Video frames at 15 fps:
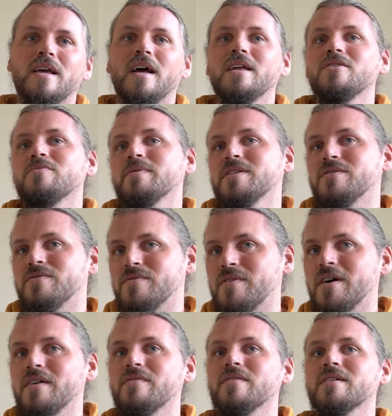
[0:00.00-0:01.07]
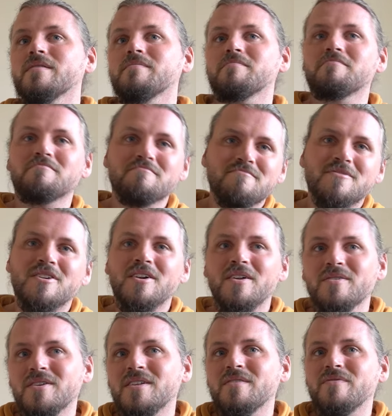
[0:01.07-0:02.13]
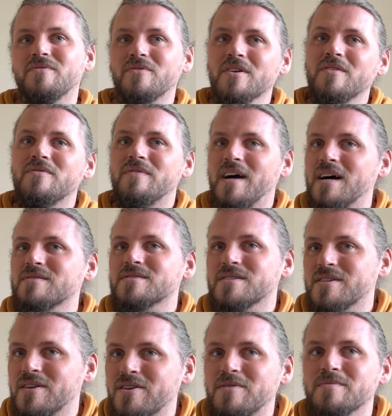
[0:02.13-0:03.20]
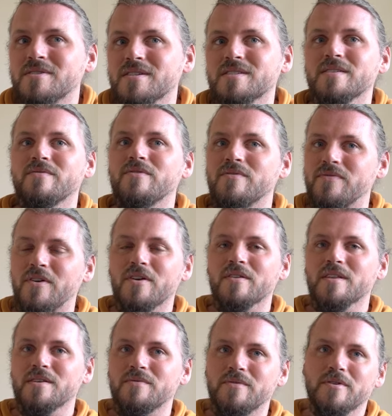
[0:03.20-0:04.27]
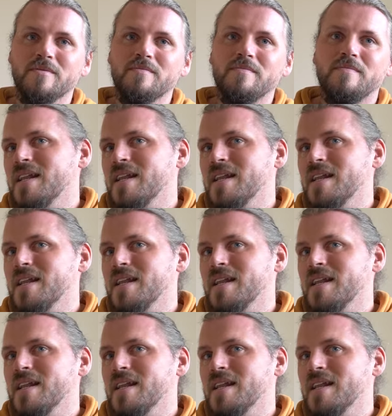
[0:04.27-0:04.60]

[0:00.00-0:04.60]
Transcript: and you'll be driving close to 3,000 kilometres if you follow this route.